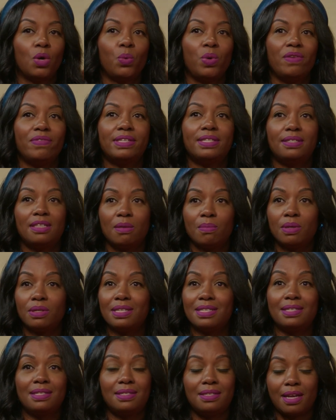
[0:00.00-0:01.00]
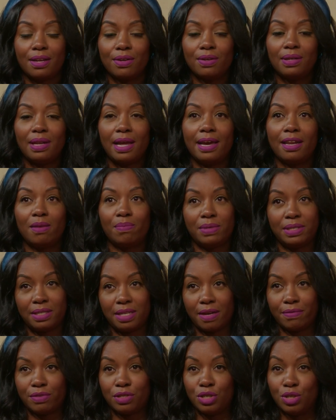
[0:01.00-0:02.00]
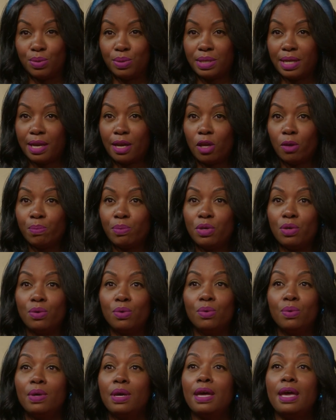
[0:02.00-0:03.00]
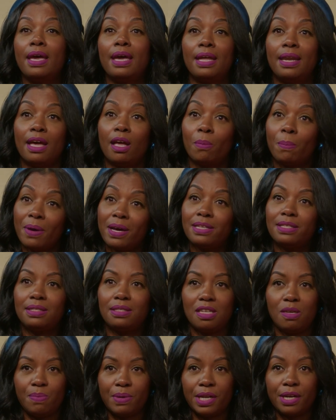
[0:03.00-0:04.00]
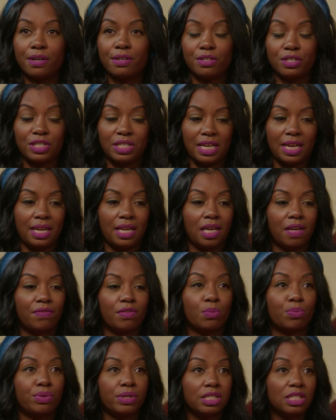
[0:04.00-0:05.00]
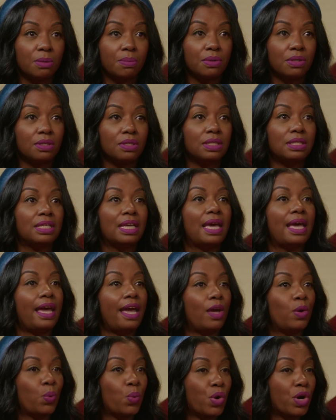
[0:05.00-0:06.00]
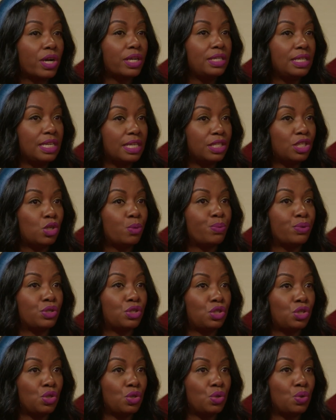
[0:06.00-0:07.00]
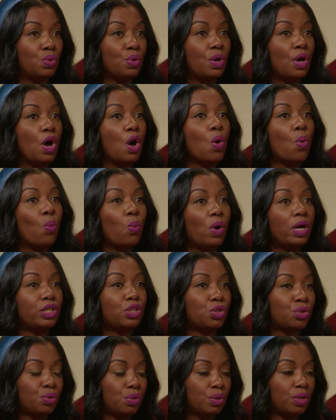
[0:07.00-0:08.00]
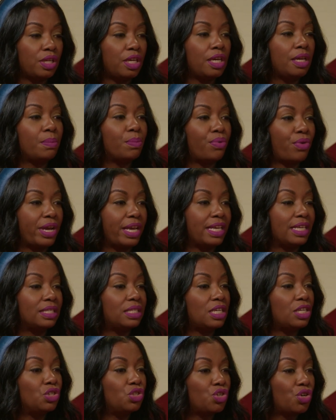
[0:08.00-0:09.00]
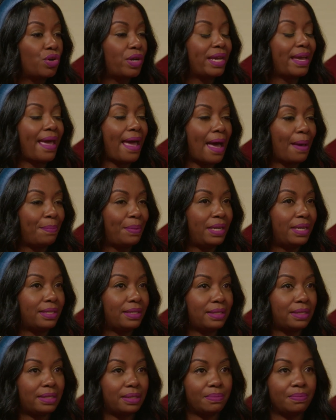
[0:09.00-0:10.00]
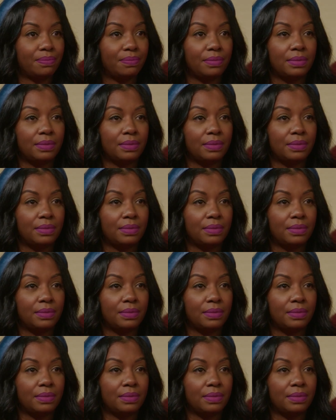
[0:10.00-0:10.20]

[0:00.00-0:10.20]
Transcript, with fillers: We've assembled a stellar lineup this afternoon to help you and help us deepen our understanding of the principles and work needed to pursue what truly brings enduring happiness.